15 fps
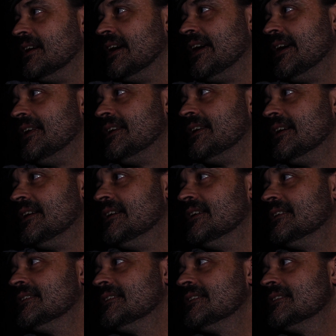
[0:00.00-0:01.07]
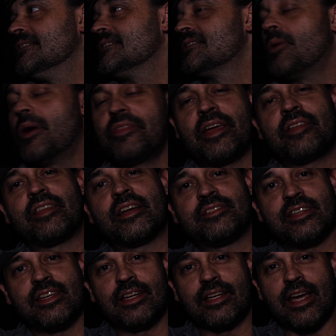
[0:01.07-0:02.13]
And so I think that's
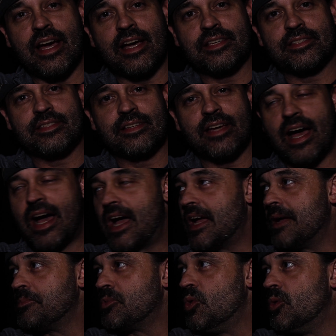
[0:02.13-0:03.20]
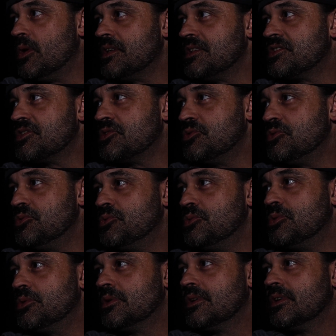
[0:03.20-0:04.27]
it, guys. I am going to
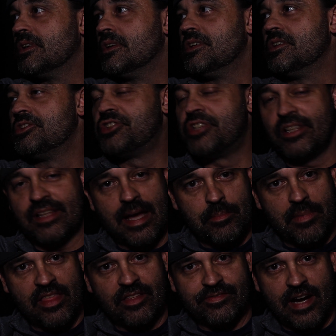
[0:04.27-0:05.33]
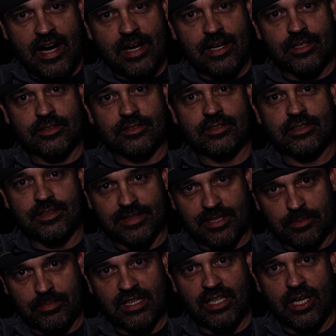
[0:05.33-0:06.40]
chill out by the fire a
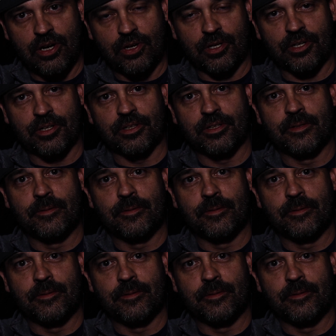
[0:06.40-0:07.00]
little bit longer.